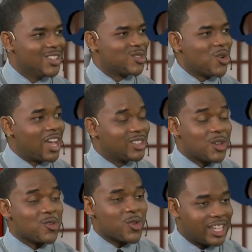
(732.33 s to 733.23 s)
So I
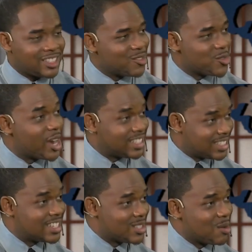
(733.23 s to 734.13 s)
think
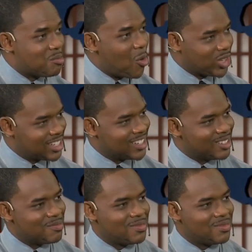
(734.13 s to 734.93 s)
rest is important.